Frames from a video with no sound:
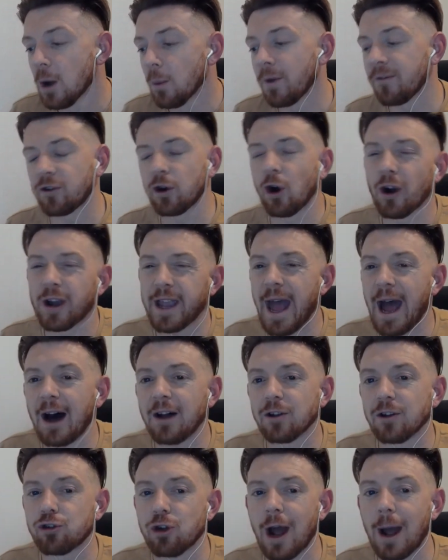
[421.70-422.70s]
we've got to get out
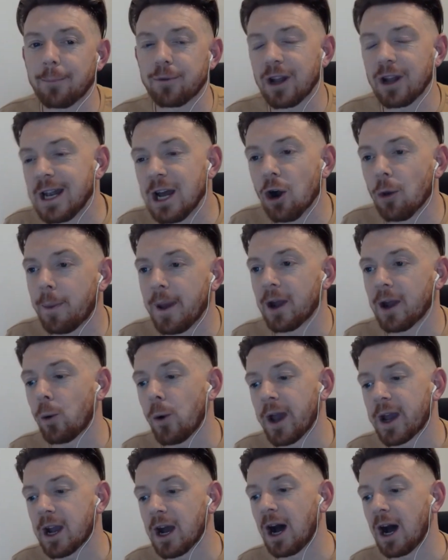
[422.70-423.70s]
of the traps a little bit
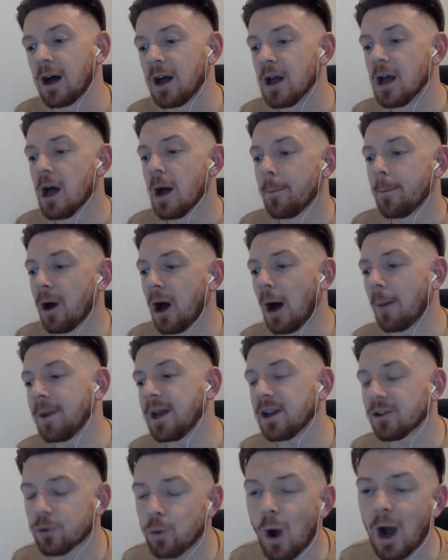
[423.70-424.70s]
quicker. But I
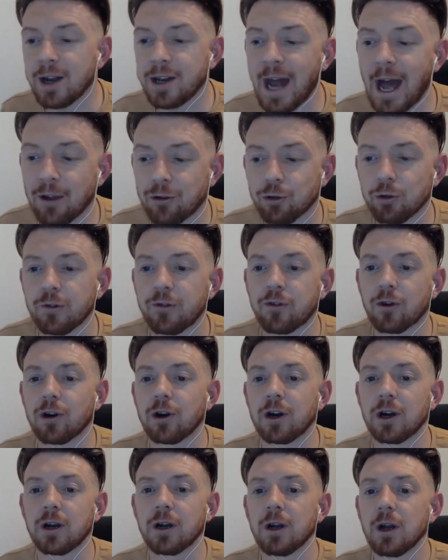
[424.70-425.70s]
mean, it's quite natural
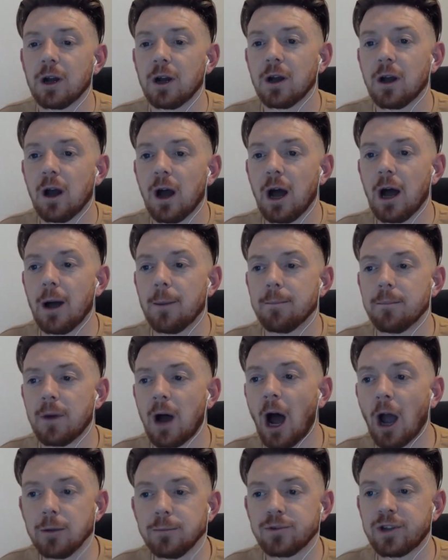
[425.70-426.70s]
for a
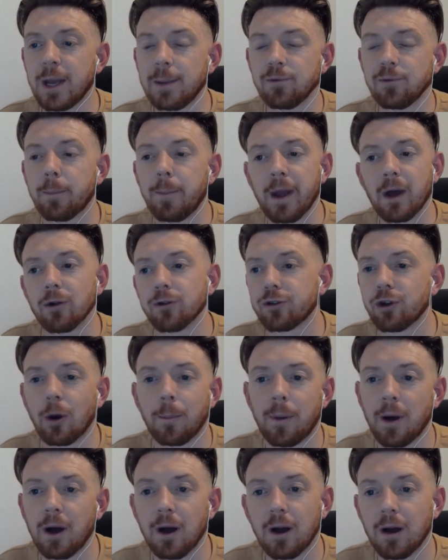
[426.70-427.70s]
home team to be on
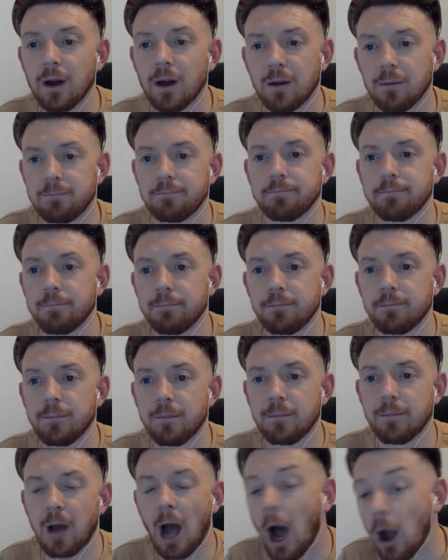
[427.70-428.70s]
top at
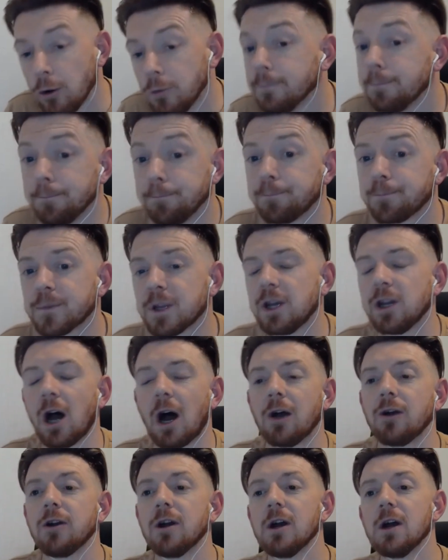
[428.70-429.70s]
home,
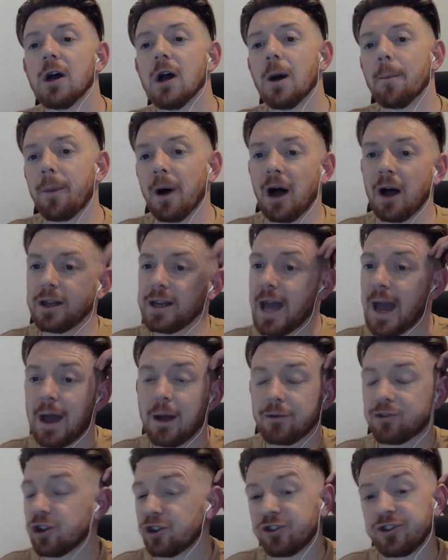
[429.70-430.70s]
But
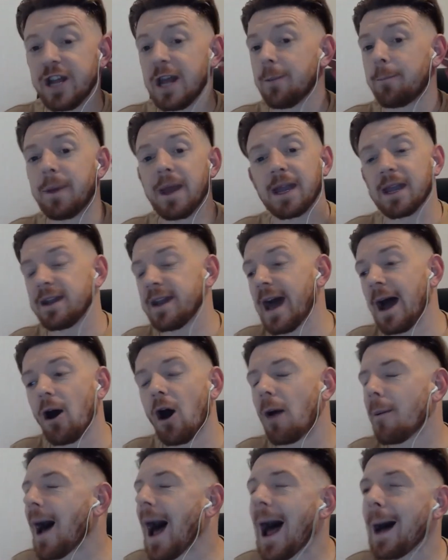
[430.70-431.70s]
yeah, just nitpicking now.
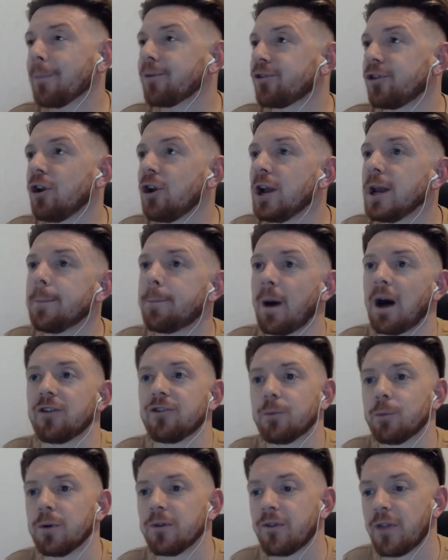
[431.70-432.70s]
I'm absolutely
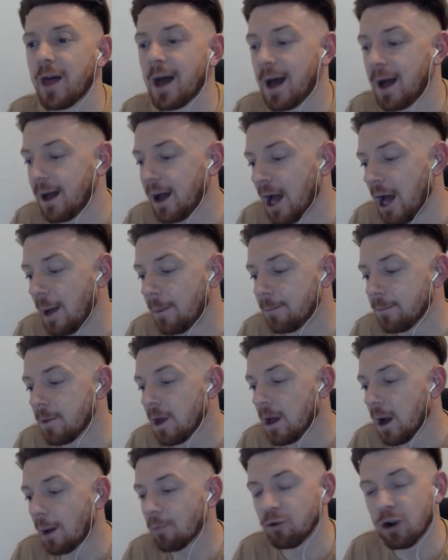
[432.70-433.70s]
buzzing with that. I'm
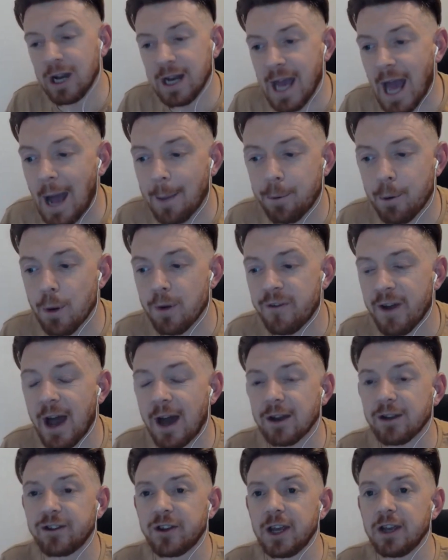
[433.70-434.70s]
really happy with how
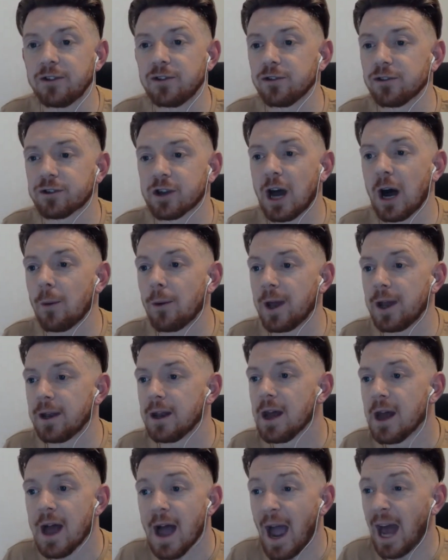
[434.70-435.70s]
the season's going.
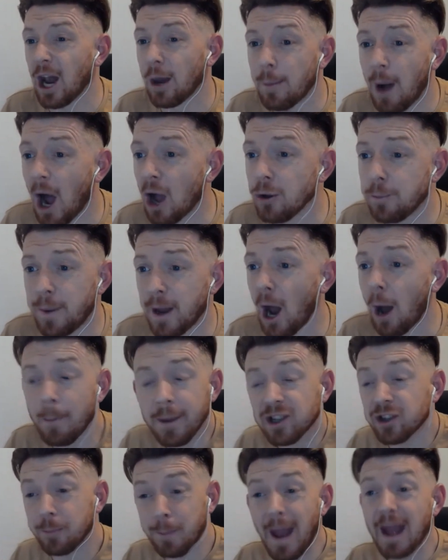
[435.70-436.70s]
And I'm
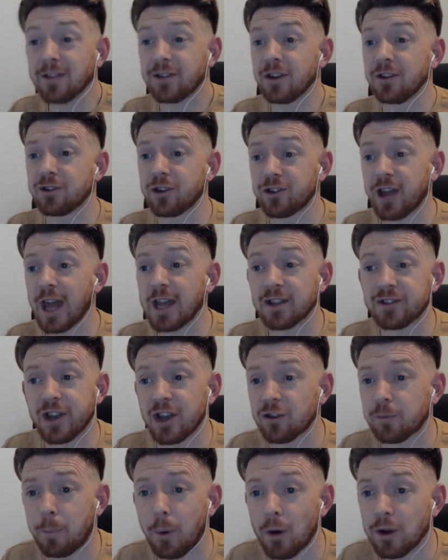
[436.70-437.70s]
expecting to take
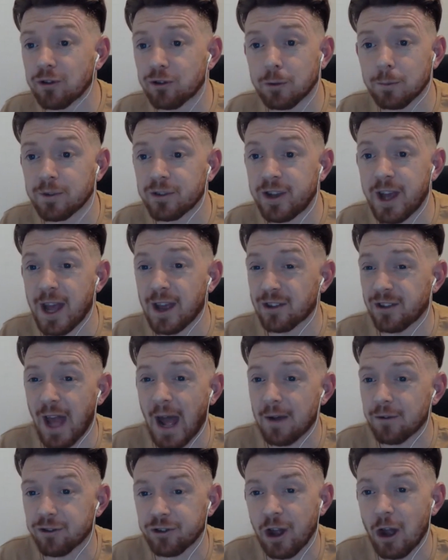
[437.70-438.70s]
6 points from 6
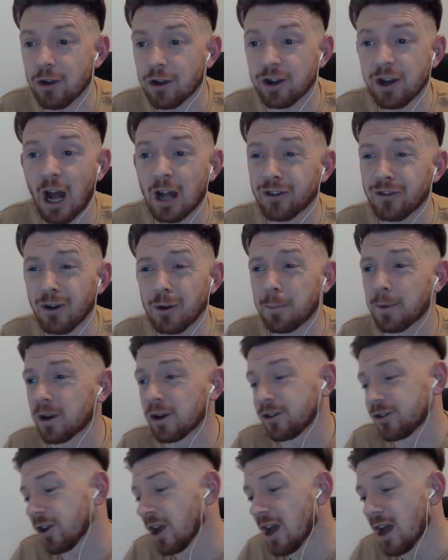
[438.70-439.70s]
out of Stoke and Huddersfield
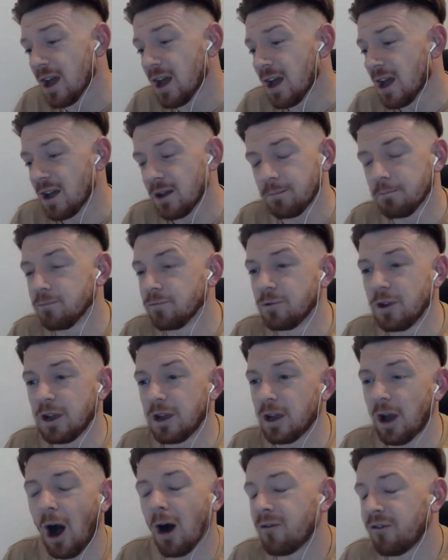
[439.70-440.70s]
because
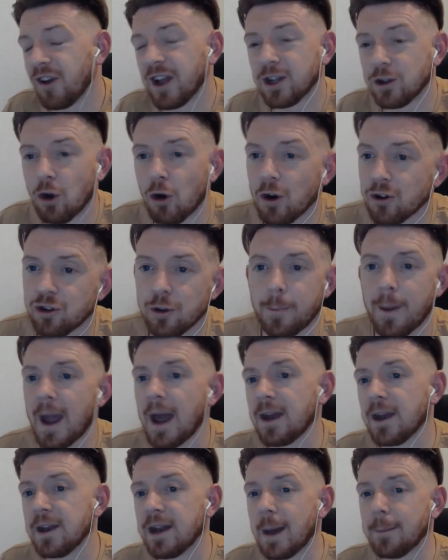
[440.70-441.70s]
I think Norwich are
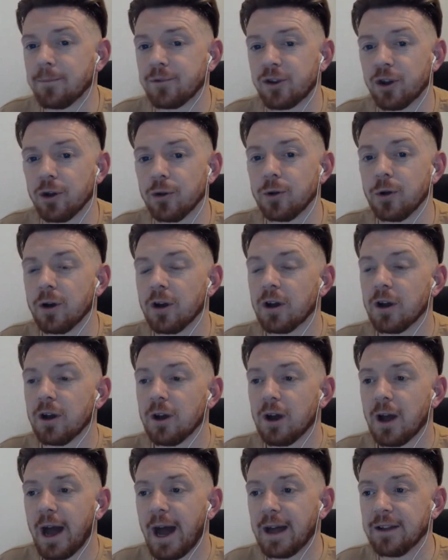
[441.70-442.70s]
better than them too.
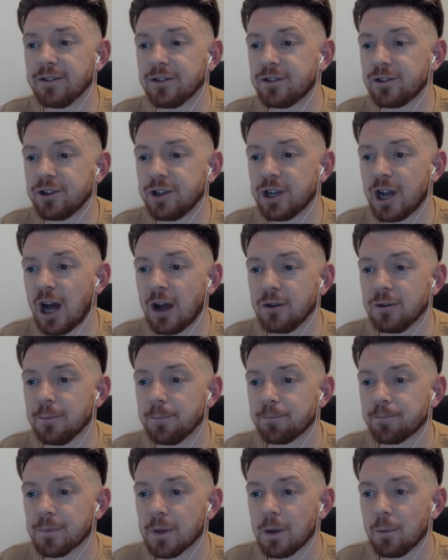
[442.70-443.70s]
And,
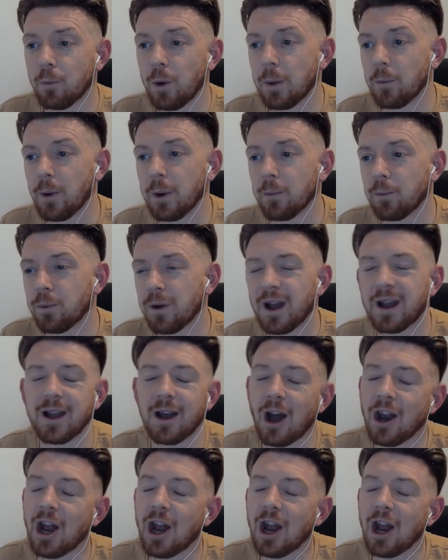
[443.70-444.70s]

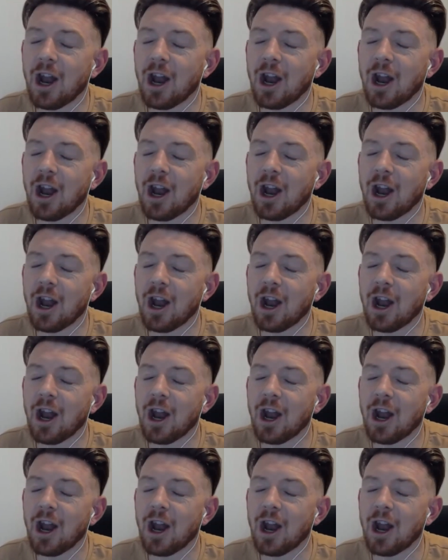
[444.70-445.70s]
I know we won 3-2,
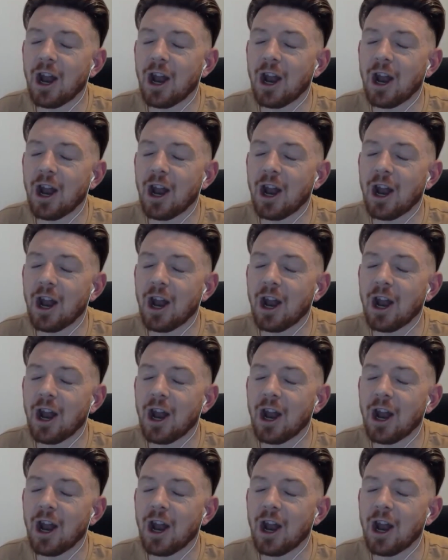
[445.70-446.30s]
but it could